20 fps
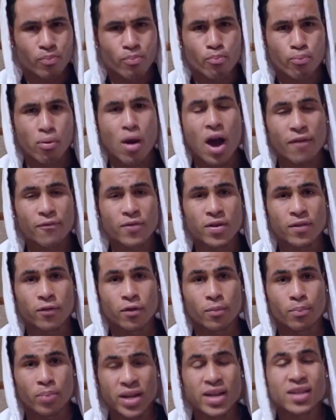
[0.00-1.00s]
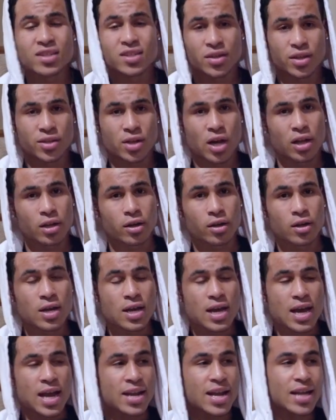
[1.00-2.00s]
profit for pennies on the dollar.
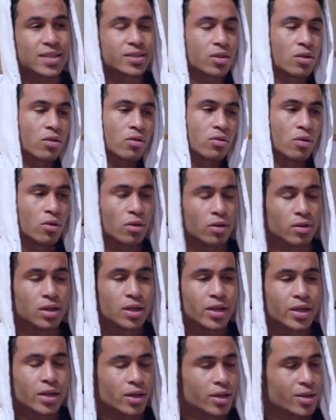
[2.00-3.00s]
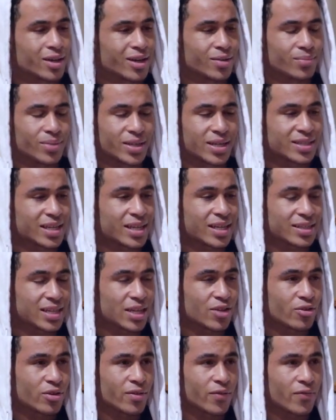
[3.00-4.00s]
And that's the whole goal, because like I said,
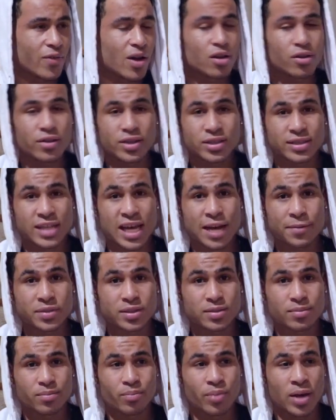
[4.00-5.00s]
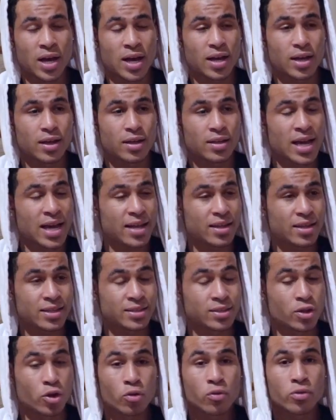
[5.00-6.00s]
you can follow these steps, but that
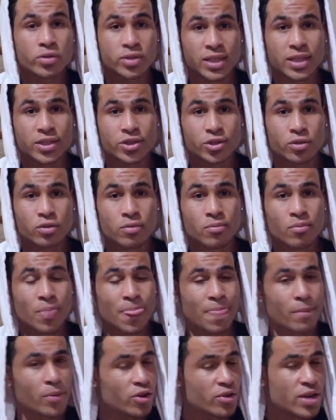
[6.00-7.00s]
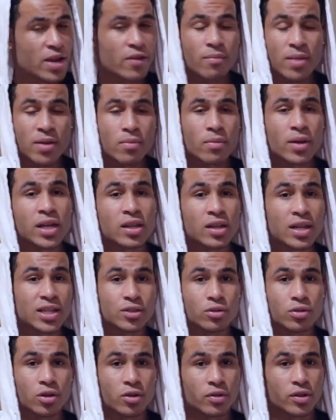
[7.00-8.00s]
these gurus teach you, but you'll never make money unless
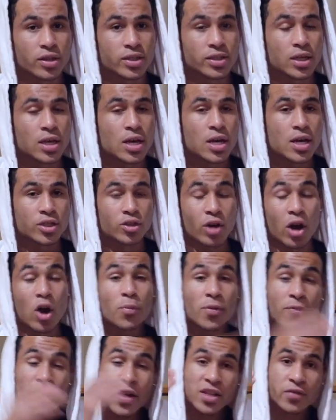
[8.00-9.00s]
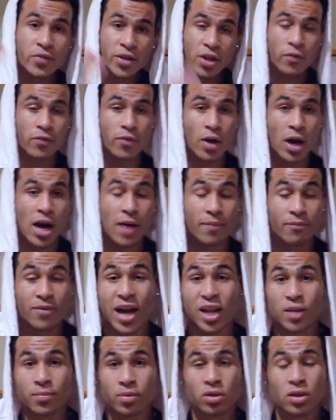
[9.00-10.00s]
you learn this. So I hope you found this video
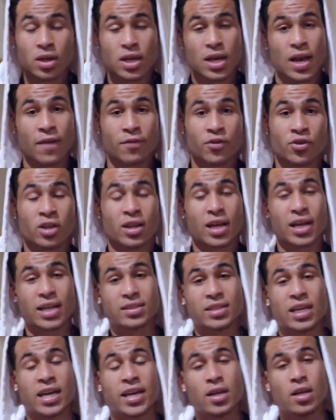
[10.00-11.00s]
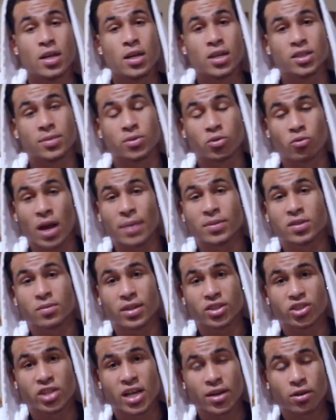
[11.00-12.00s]
valuable. If you did, like I said, subscribe to
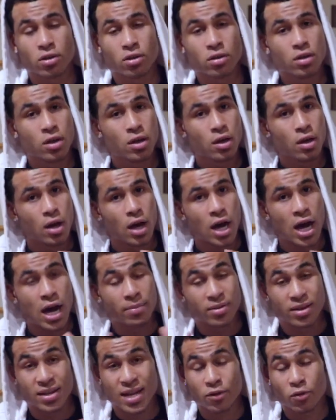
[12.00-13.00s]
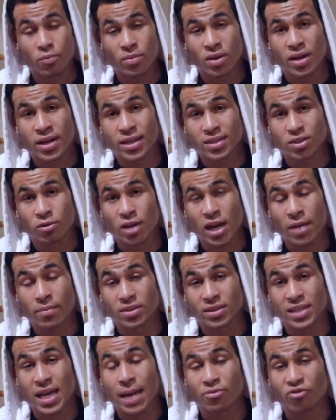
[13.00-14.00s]
my channel, connect with me on Instagram and
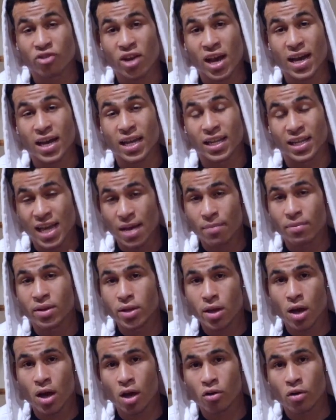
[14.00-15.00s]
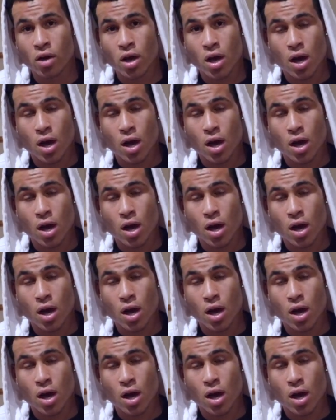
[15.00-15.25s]
Snapchat, and let me know